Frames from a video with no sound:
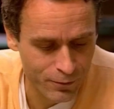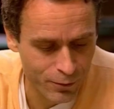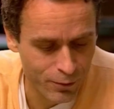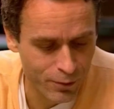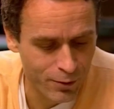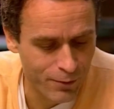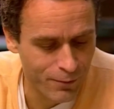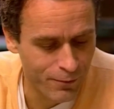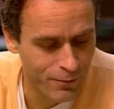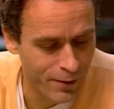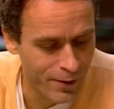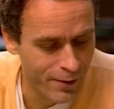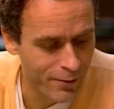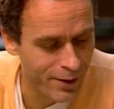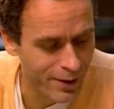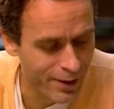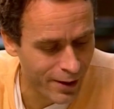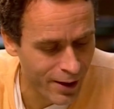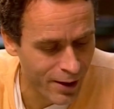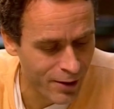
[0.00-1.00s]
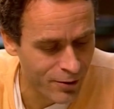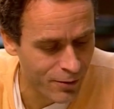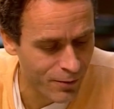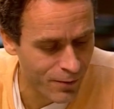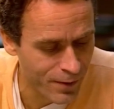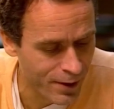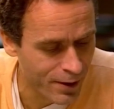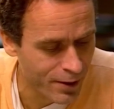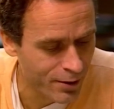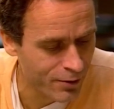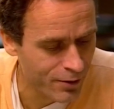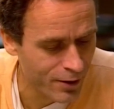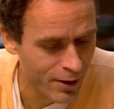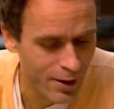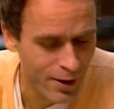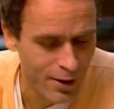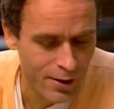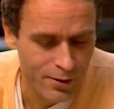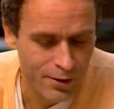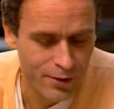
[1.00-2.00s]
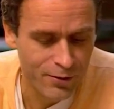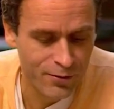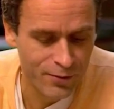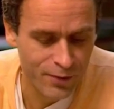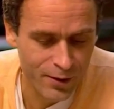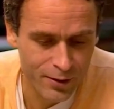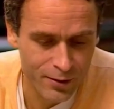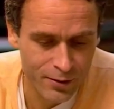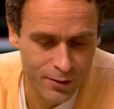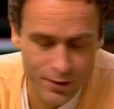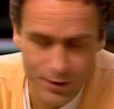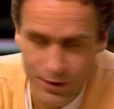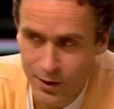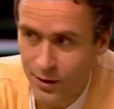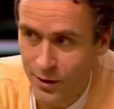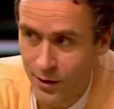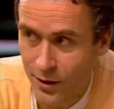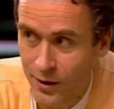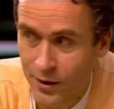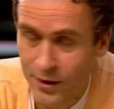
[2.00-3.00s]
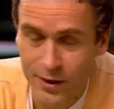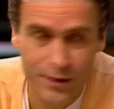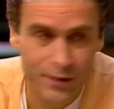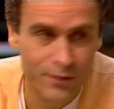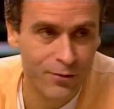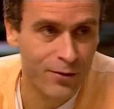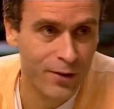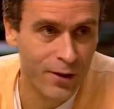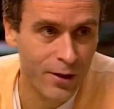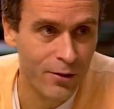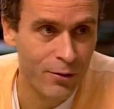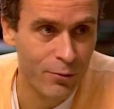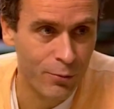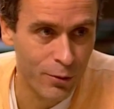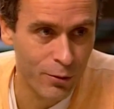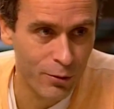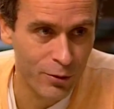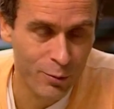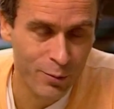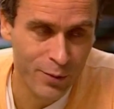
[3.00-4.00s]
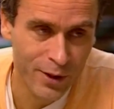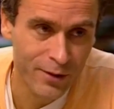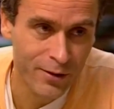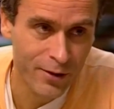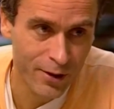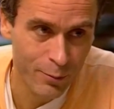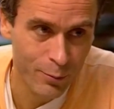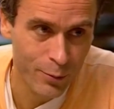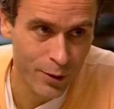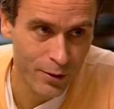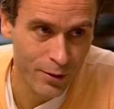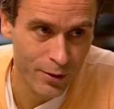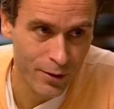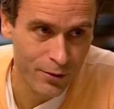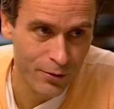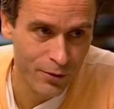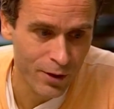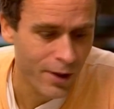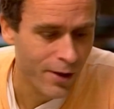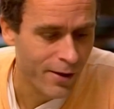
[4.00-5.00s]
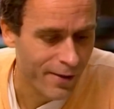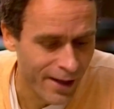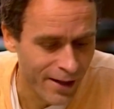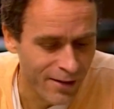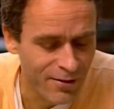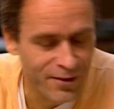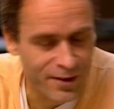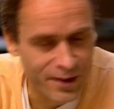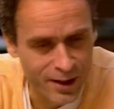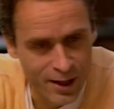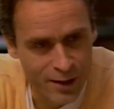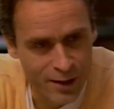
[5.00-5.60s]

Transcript: full of the very kinds of things that send young kids down the road to be Ted Bundys. That's the